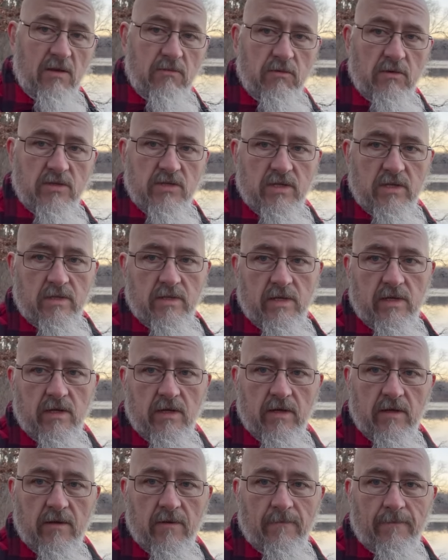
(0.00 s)
we'll see
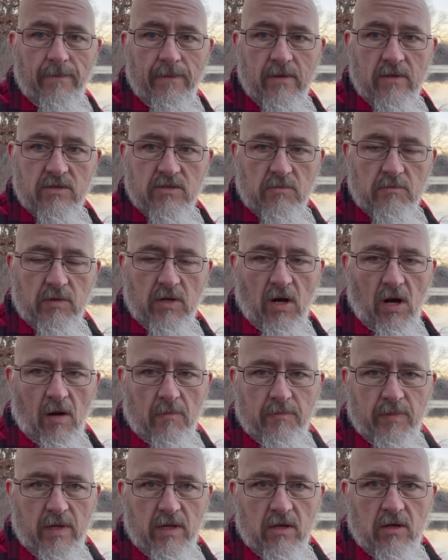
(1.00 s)
some
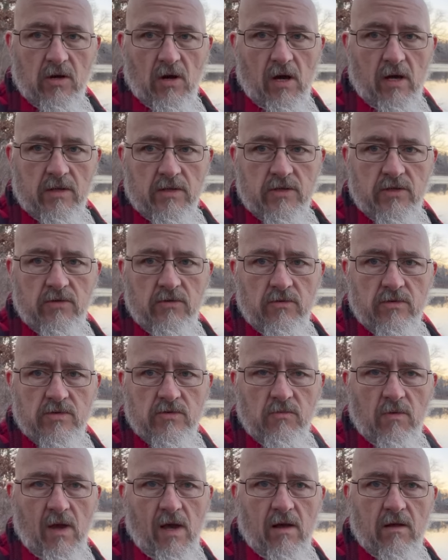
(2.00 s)
carp being caught too as
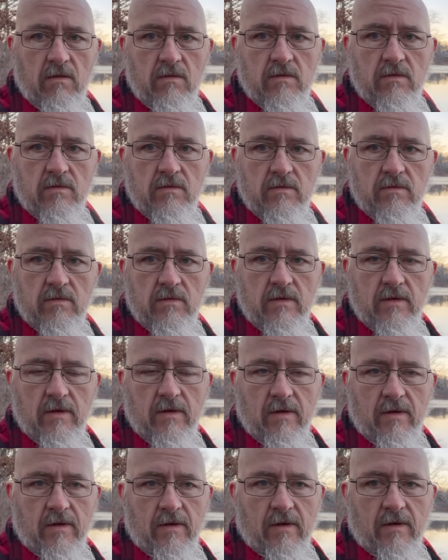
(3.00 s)
well,
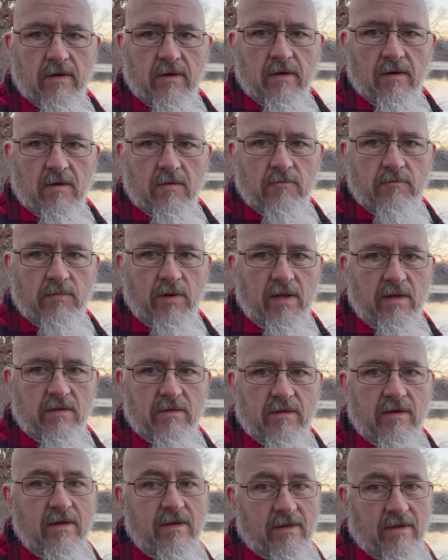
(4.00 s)
but
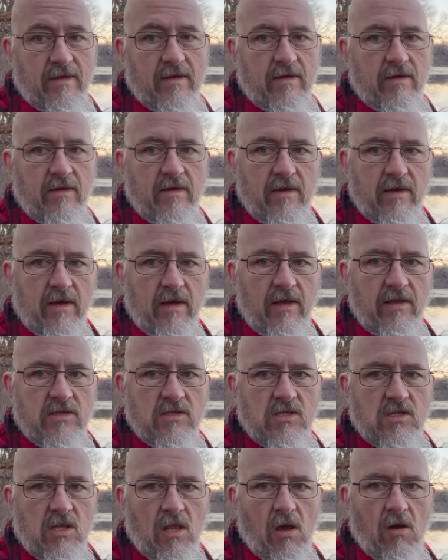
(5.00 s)
it's
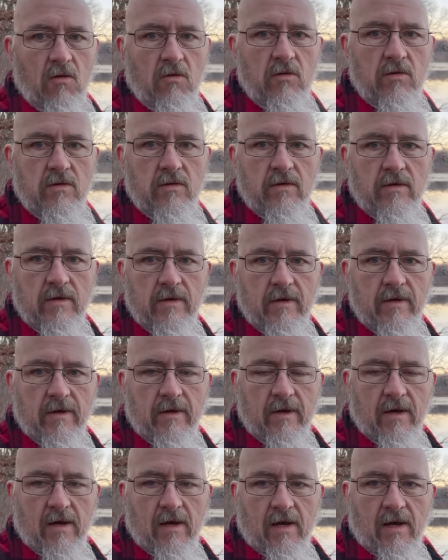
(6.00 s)
slow.
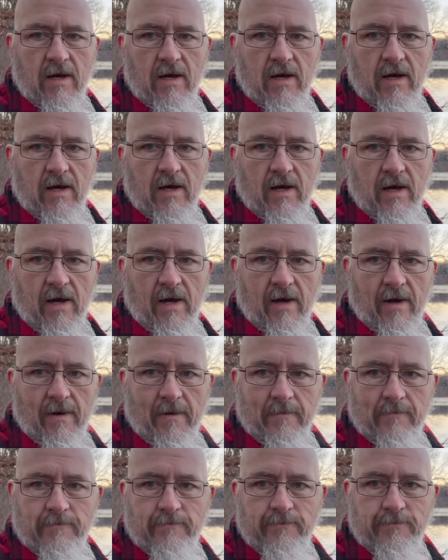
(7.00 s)

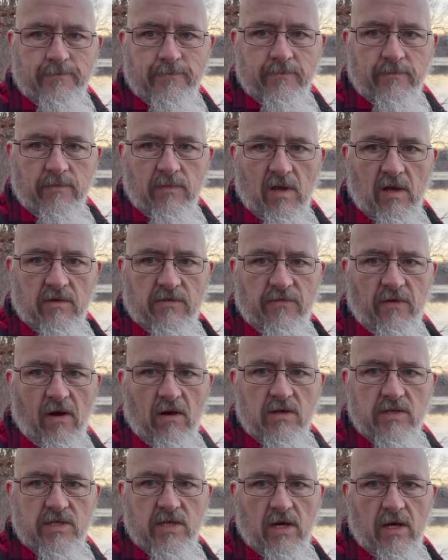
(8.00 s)
As far
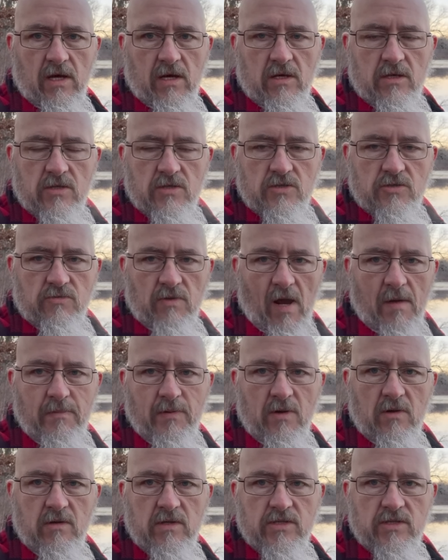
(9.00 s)
as the
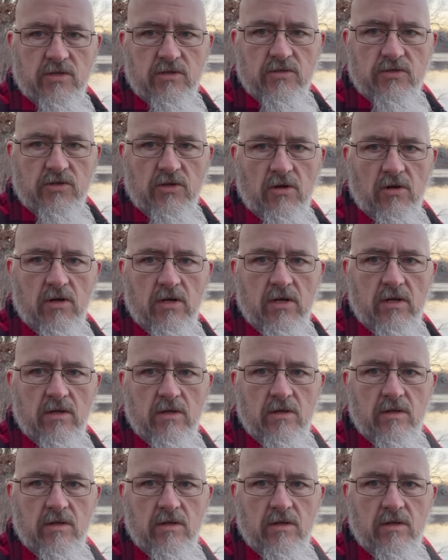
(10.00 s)
striper is concerned,